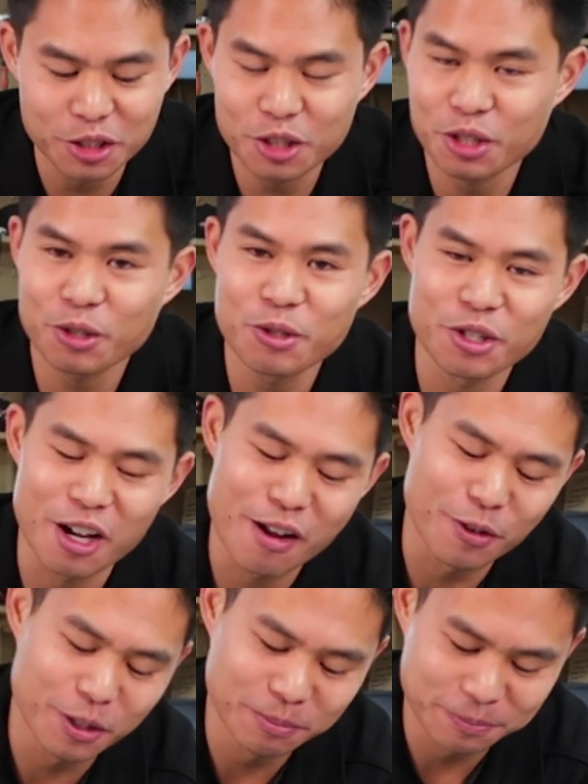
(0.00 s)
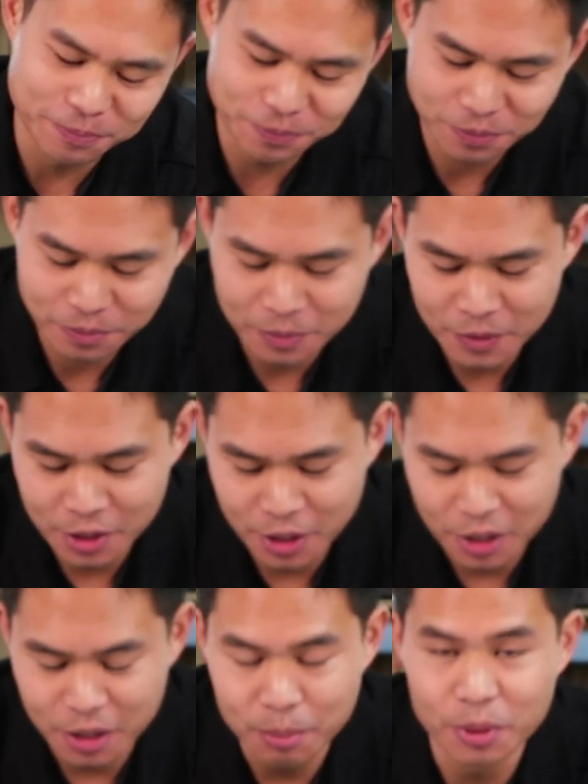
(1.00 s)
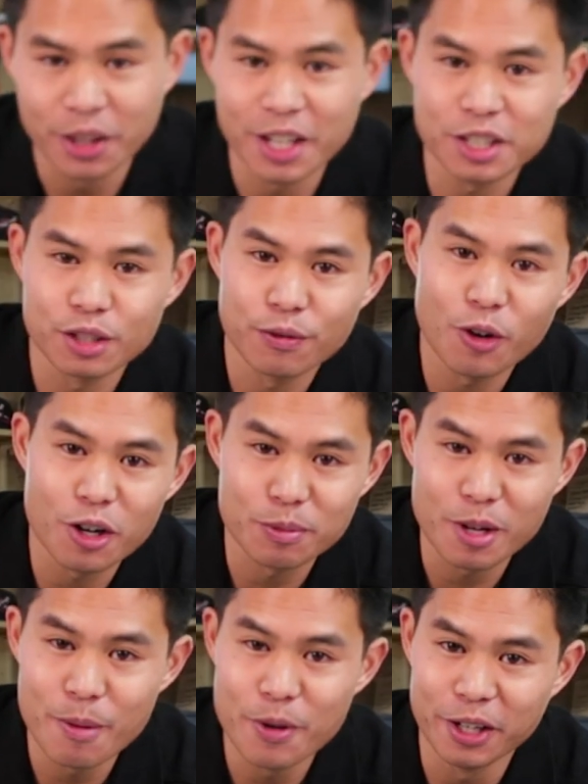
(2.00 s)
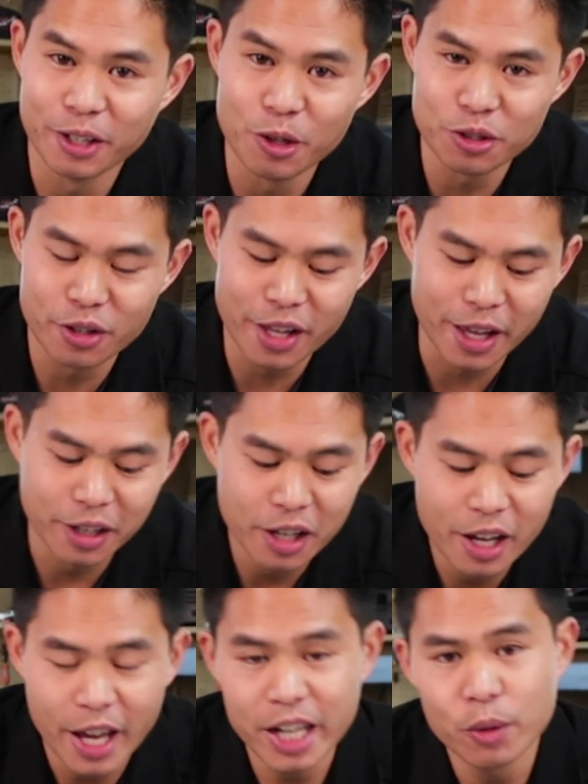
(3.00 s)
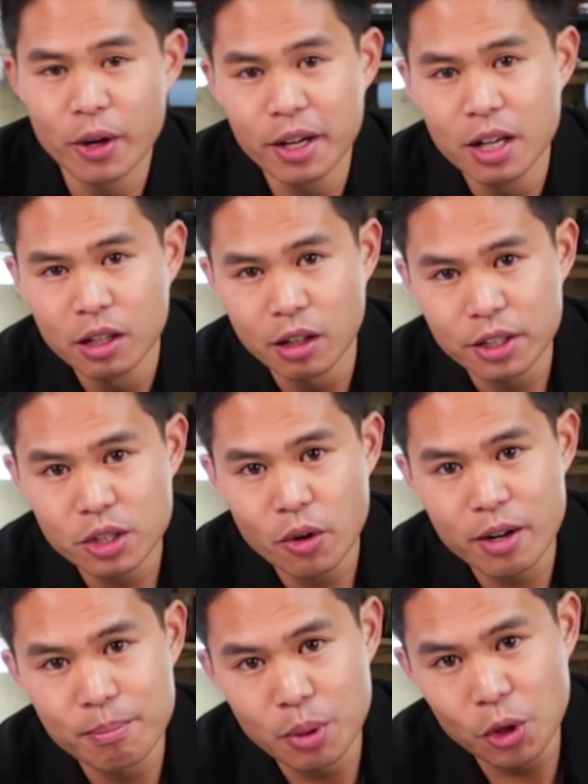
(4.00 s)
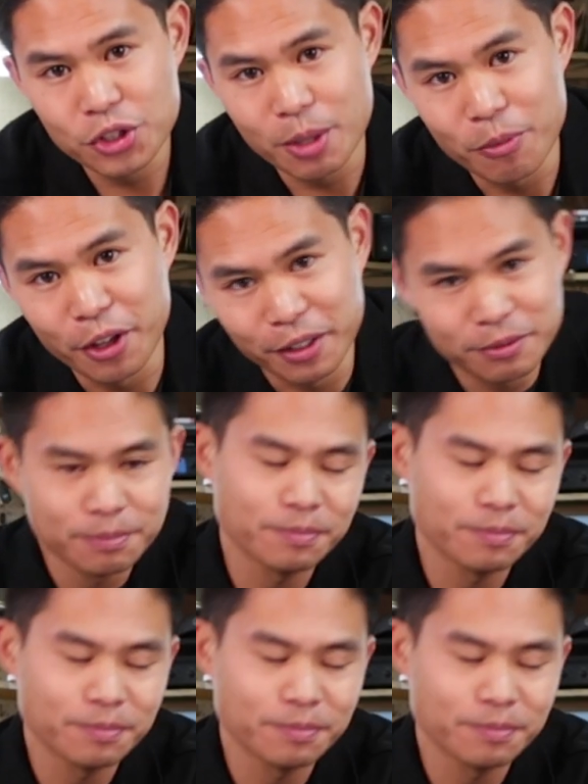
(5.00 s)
It's a screwdriver. But that's as far as my opinion goes on that. Anyway, let's go ahead and build something.